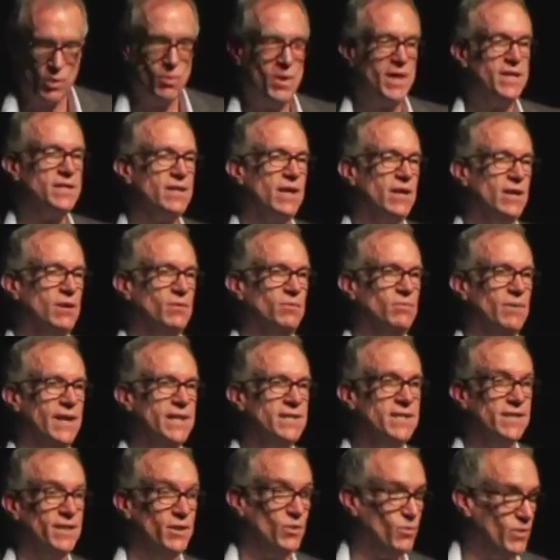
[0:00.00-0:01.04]
She was our
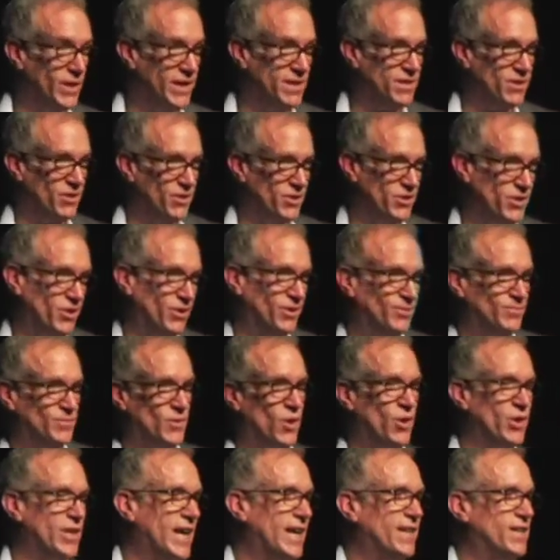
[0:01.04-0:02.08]
resident researcher.
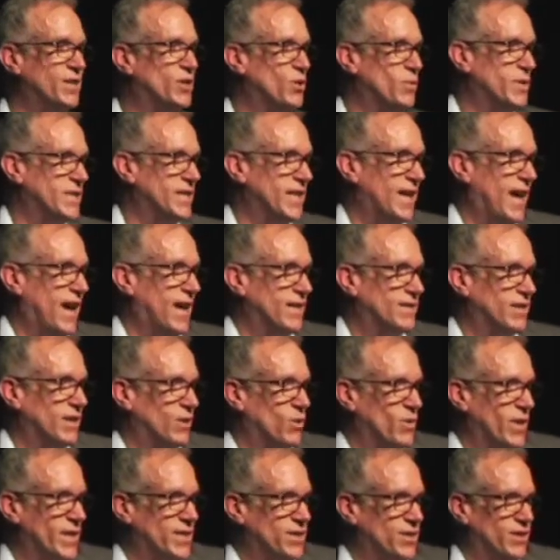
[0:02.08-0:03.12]
All you had to do was
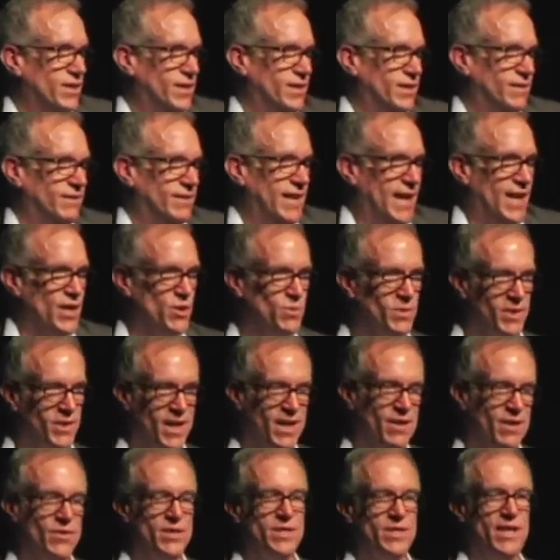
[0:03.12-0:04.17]
ask a question in casual
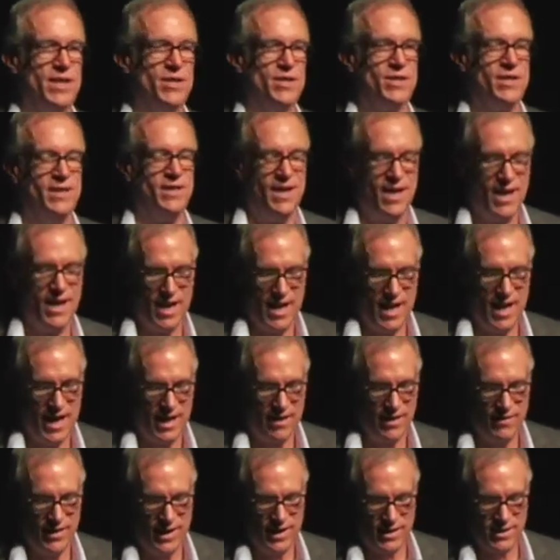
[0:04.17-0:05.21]
conversation,
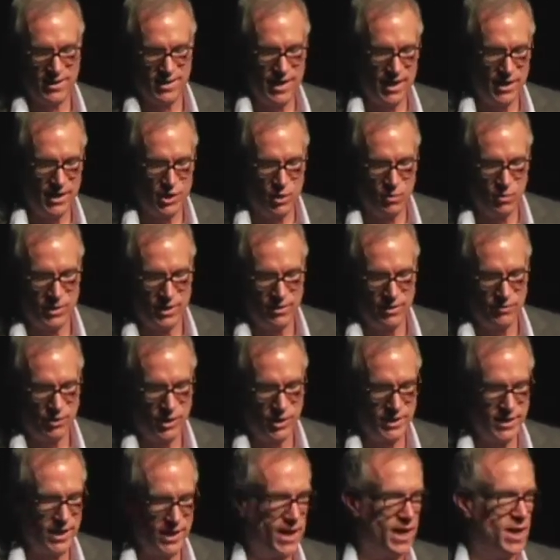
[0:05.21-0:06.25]
and the next day she would have
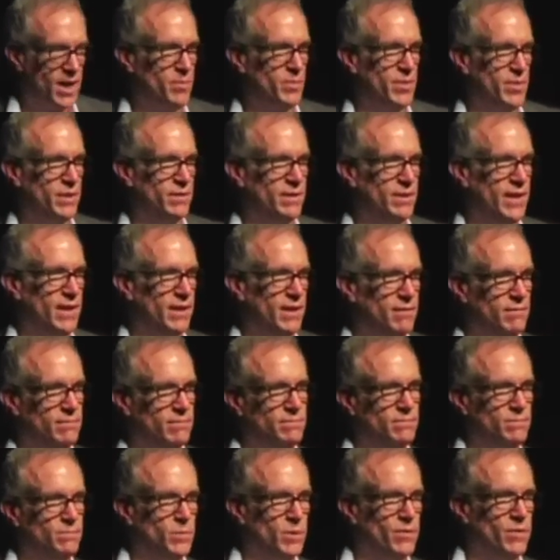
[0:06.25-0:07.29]
looked it up and
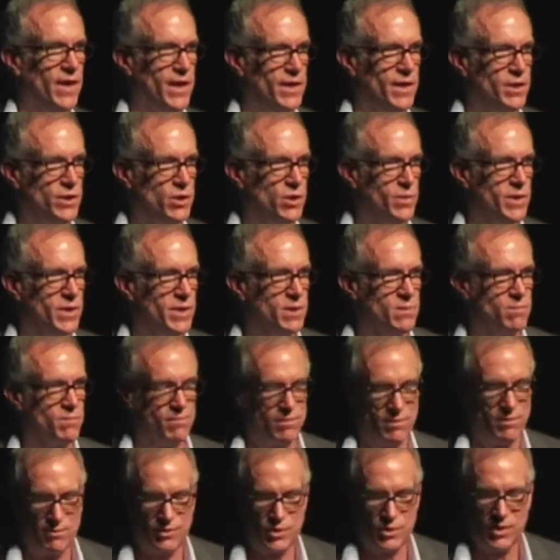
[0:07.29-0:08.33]
provided you with
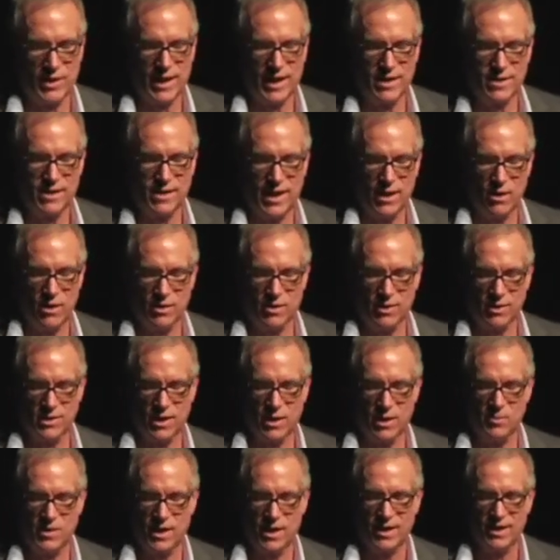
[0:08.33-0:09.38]
a short essay on the
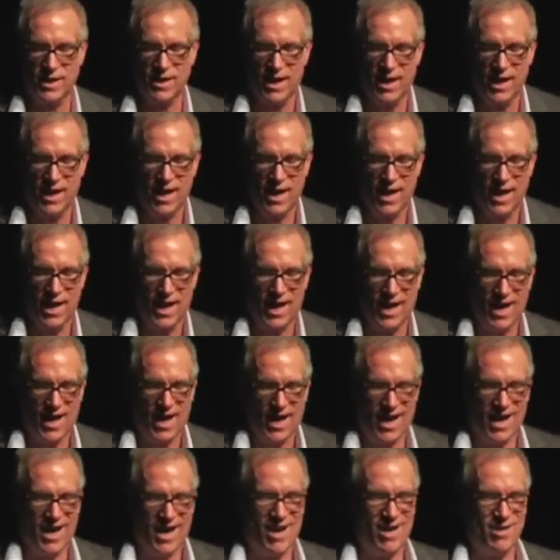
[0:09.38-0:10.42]
subject.
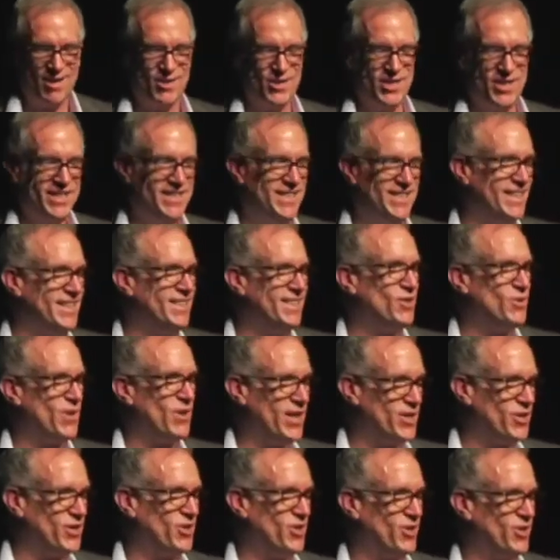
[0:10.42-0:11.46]
She did
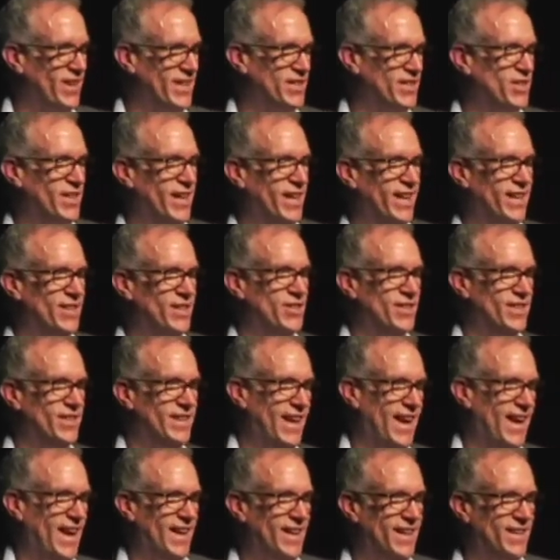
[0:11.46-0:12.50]
treasure her
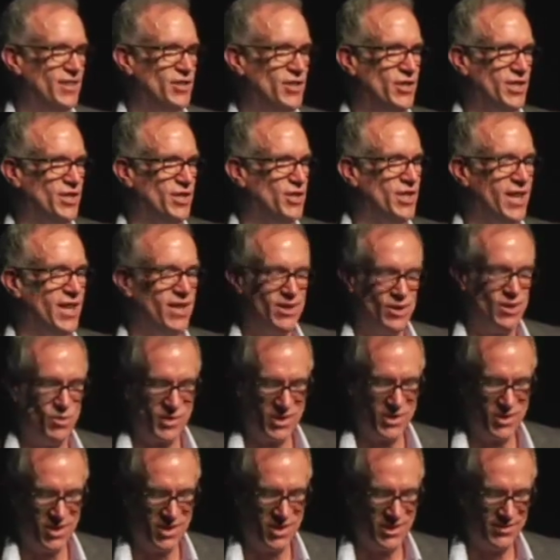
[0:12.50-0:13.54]
education, and she shared
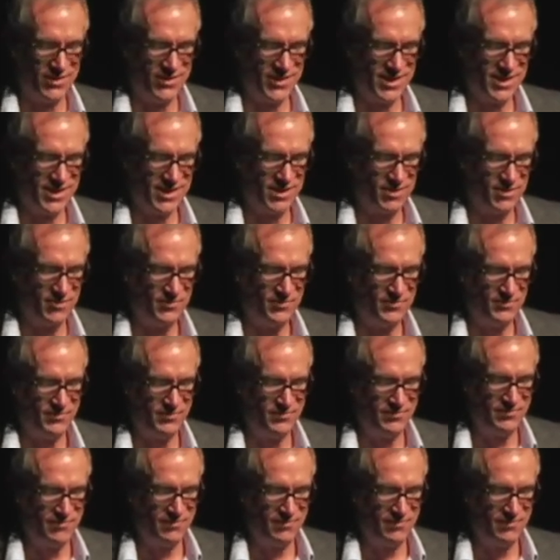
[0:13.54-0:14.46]
it with all of us.